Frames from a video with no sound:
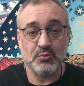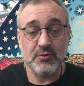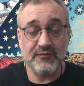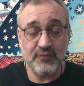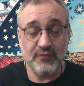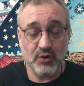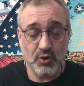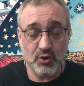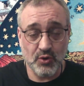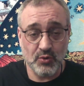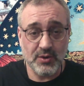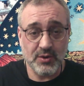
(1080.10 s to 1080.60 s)

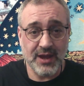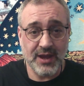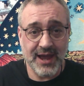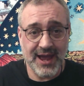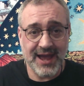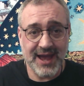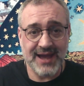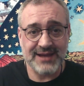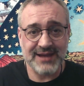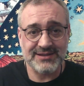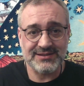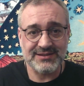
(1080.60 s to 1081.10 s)
all
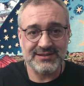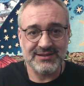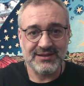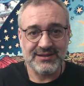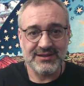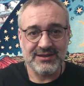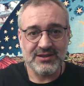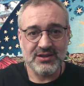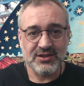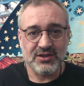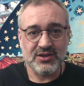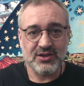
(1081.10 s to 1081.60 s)
had
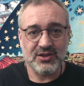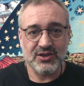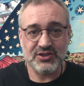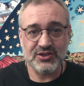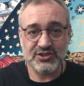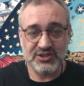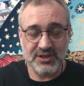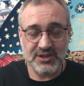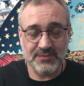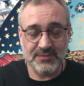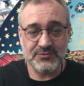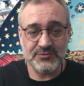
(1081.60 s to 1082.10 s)
at
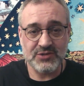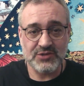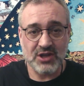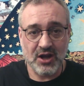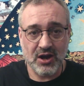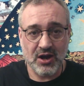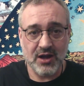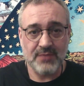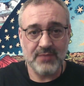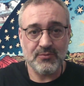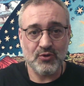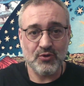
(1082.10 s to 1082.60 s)
some
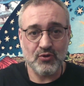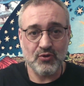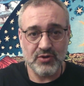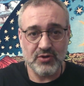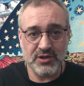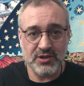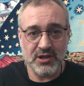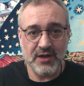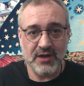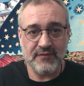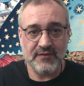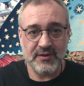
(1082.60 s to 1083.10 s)
time or
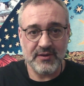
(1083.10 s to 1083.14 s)
another.